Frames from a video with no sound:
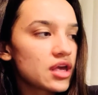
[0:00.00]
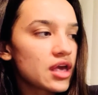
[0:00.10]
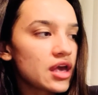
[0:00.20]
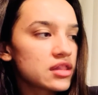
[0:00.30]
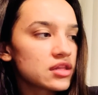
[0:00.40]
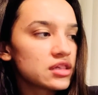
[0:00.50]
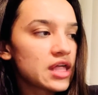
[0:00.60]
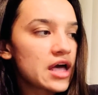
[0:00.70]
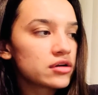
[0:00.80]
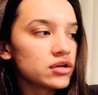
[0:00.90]
and the
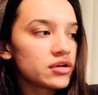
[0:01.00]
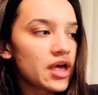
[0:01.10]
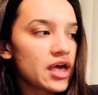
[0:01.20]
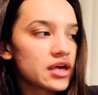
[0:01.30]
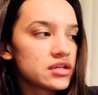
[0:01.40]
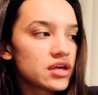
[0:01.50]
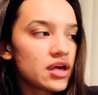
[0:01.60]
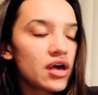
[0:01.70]
lateral head